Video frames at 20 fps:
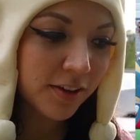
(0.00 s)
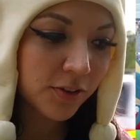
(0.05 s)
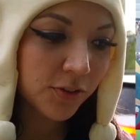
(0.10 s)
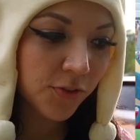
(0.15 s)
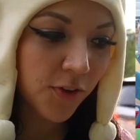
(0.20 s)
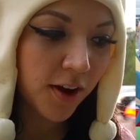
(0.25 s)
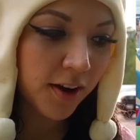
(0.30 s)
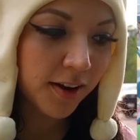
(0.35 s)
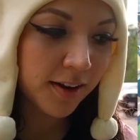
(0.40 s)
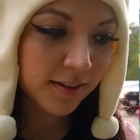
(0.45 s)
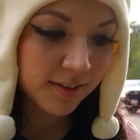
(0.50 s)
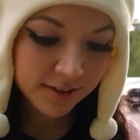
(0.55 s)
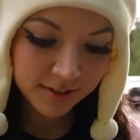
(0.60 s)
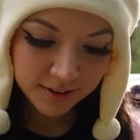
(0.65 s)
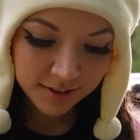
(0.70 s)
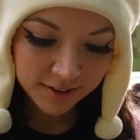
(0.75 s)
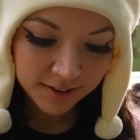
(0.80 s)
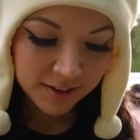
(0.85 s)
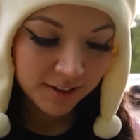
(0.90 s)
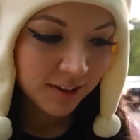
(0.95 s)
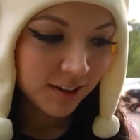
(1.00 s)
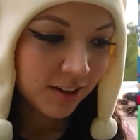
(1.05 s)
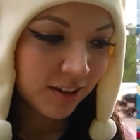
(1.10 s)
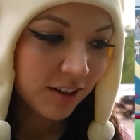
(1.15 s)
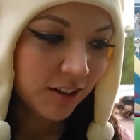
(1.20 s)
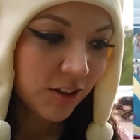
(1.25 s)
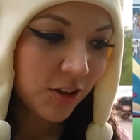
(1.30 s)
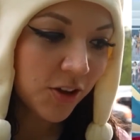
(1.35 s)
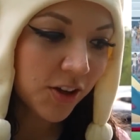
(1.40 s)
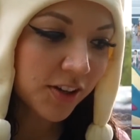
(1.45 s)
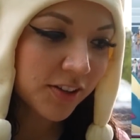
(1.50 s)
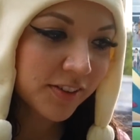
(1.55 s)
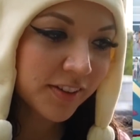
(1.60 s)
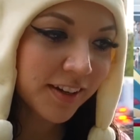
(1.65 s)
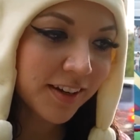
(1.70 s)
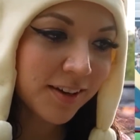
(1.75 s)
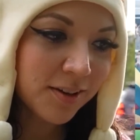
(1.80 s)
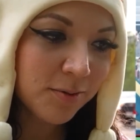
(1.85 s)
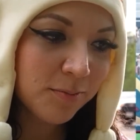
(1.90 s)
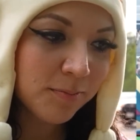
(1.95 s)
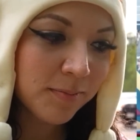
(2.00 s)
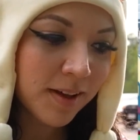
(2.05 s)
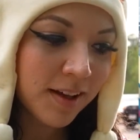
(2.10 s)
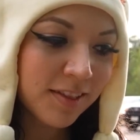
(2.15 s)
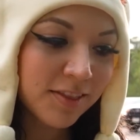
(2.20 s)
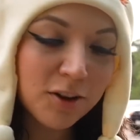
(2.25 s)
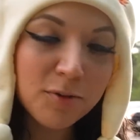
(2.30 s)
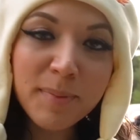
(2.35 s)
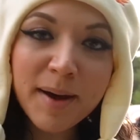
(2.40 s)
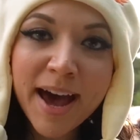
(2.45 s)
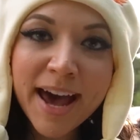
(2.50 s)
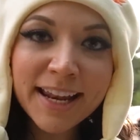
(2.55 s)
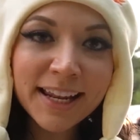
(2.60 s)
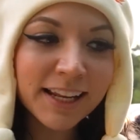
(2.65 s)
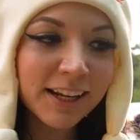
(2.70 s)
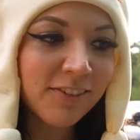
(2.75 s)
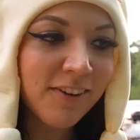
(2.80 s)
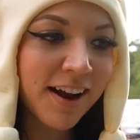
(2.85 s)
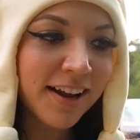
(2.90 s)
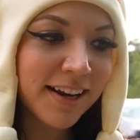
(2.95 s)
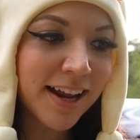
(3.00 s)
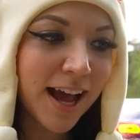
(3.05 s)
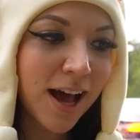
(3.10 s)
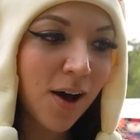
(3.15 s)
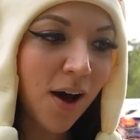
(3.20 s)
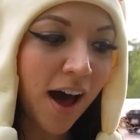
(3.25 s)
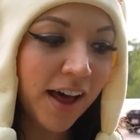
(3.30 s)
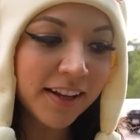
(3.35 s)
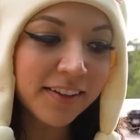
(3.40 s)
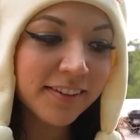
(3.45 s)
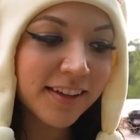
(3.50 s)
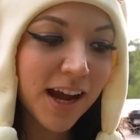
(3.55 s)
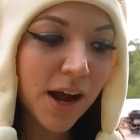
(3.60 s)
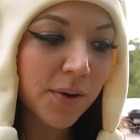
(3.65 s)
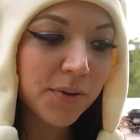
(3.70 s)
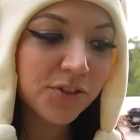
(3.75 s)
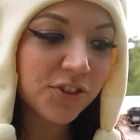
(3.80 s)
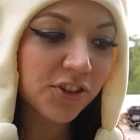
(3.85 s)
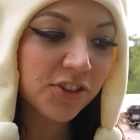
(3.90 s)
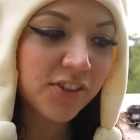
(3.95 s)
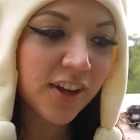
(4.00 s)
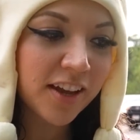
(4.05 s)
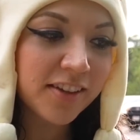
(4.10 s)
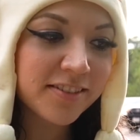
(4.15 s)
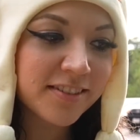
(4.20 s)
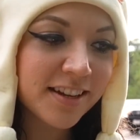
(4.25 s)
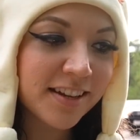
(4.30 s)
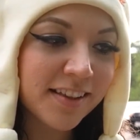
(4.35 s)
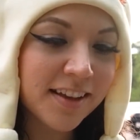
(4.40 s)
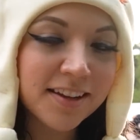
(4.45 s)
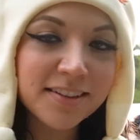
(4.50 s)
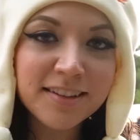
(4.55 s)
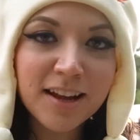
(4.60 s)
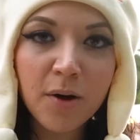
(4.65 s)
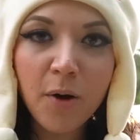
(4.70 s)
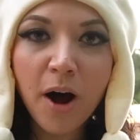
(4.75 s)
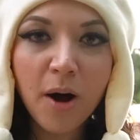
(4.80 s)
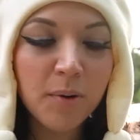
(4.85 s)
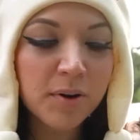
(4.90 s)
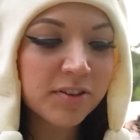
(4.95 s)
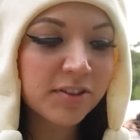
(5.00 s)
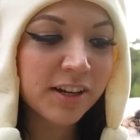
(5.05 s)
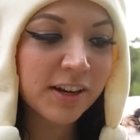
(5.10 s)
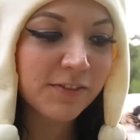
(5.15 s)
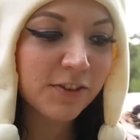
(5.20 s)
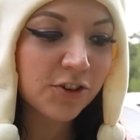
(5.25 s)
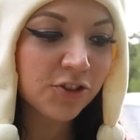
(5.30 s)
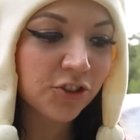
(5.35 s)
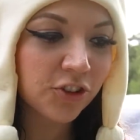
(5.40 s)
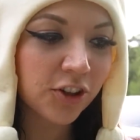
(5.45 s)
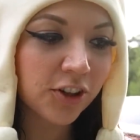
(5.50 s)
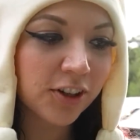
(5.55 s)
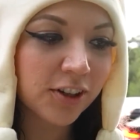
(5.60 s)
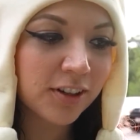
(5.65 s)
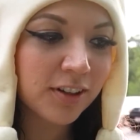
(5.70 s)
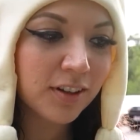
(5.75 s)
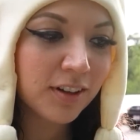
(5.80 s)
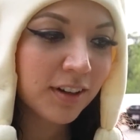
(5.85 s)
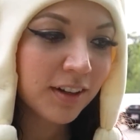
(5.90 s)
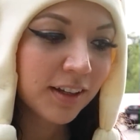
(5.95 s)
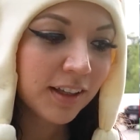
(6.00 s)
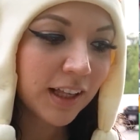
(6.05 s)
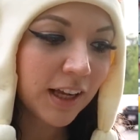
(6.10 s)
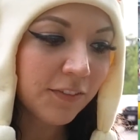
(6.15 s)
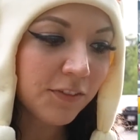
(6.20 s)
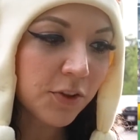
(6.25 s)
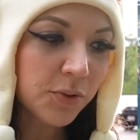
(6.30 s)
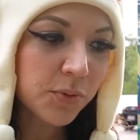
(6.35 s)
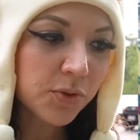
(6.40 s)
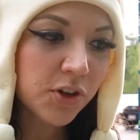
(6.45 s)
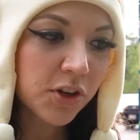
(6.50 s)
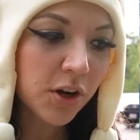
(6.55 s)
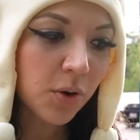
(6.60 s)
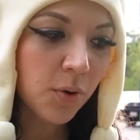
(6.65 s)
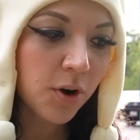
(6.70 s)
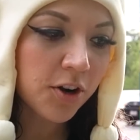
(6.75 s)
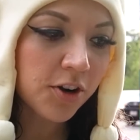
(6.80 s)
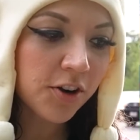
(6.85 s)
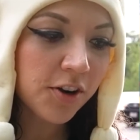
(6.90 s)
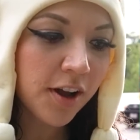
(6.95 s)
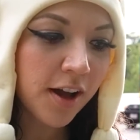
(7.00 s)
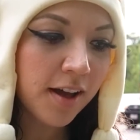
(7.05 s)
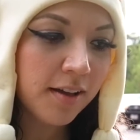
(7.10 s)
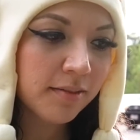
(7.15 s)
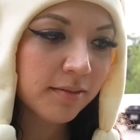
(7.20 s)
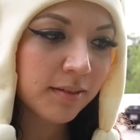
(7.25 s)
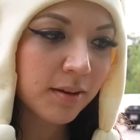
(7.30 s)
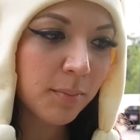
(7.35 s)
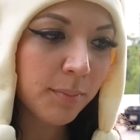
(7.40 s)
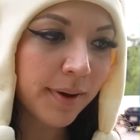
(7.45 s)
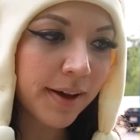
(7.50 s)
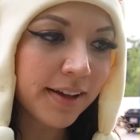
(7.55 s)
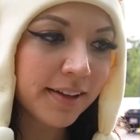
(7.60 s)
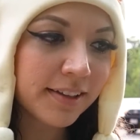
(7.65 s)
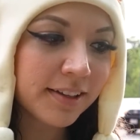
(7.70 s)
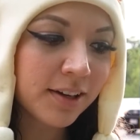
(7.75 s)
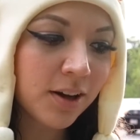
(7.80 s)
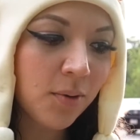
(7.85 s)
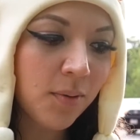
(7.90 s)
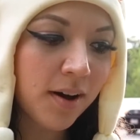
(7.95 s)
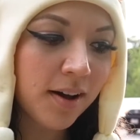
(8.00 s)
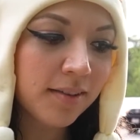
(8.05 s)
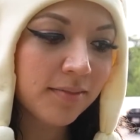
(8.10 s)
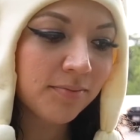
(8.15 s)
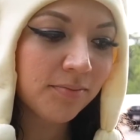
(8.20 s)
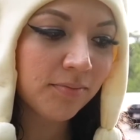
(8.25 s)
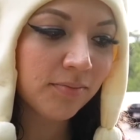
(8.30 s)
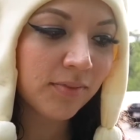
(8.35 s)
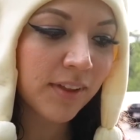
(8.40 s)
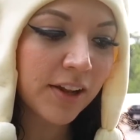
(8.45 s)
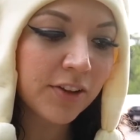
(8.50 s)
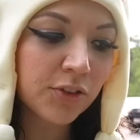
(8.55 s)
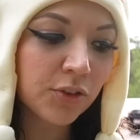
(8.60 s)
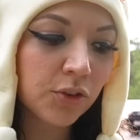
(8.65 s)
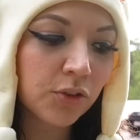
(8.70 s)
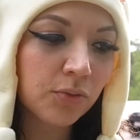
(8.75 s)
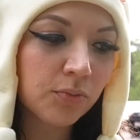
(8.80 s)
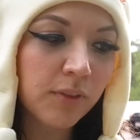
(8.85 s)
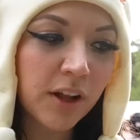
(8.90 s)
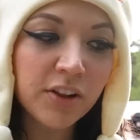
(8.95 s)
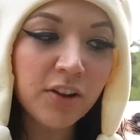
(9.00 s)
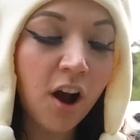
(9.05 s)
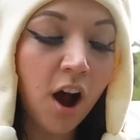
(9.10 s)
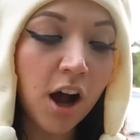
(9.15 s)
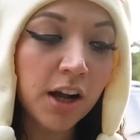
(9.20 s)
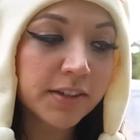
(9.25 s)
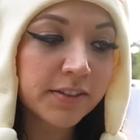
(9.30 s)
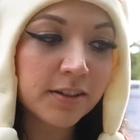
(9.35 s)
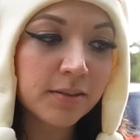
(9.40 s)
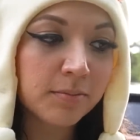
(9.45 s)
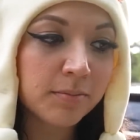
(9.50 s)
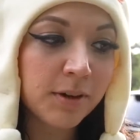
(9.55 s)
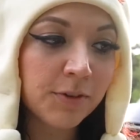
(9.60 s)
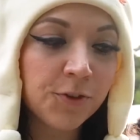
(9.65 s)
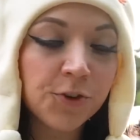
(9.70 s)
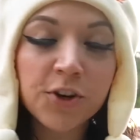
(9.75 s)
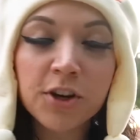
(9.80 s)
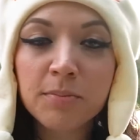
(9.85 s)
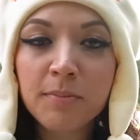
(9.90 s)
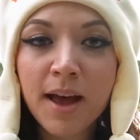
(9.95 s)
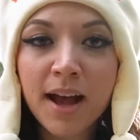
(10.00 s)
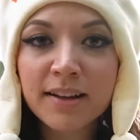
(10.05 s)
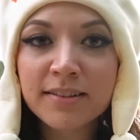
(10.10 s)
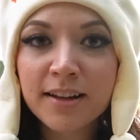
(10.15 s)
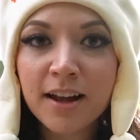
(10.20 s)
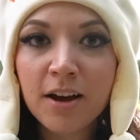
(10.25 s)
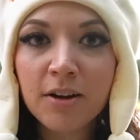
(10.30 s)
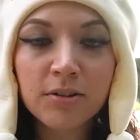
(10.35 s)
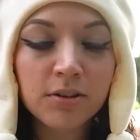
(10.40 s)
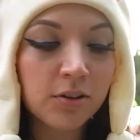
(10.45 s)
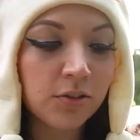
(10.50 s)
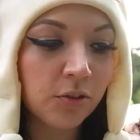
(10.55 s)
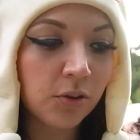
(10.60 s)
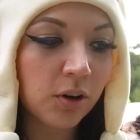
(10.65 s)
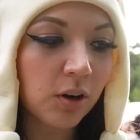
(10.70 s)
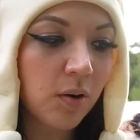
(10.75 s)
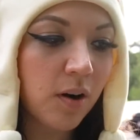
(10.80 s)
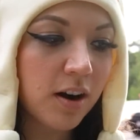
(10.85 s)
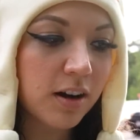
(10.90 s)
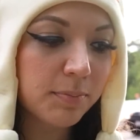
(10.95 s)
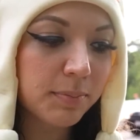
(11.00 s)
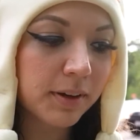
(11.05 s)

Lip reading: is funny. You can see them, they're battling right now. Honestly, I was just testing this. I wasn't even sure if this was gonna work or not, but you know what? That's awesome if you can max out a Zoroark,